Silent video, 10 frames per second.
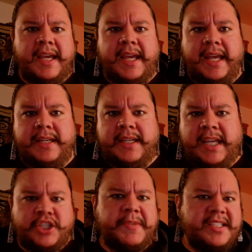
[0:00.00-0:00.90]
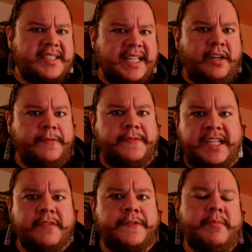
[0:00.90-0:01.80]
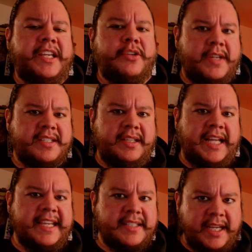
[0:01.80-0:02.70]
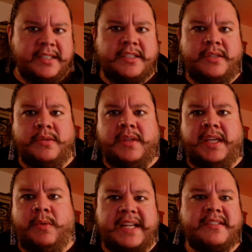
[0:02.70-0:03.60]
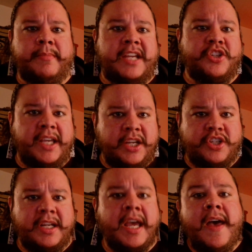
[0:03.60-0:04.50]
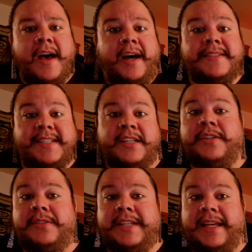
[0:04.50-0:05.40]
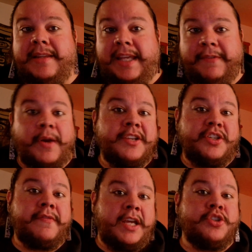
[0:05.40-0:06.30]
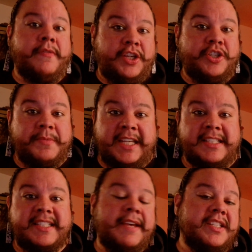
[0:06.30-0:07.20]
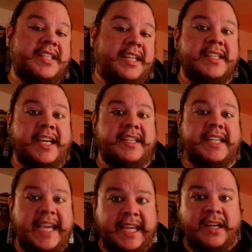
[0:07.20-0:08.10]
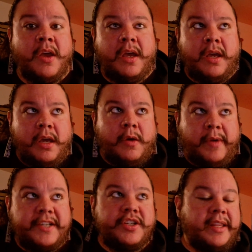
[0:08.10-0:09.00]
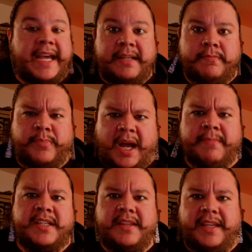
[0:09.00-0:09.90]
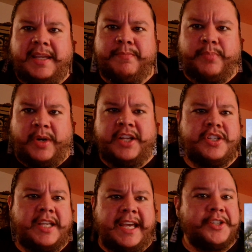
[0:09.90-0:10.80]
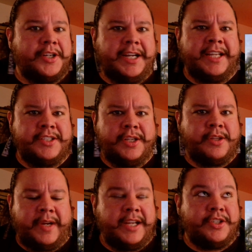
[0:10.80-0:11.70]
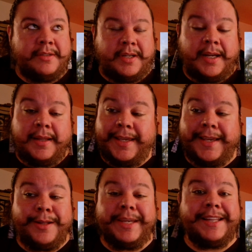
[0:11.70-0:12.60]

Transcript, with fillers: And Egypt itself didn't firmly crystallize into the West's imagination until the French invasion of Egypt in 1798, which then prompted the British to enter into the region a little bit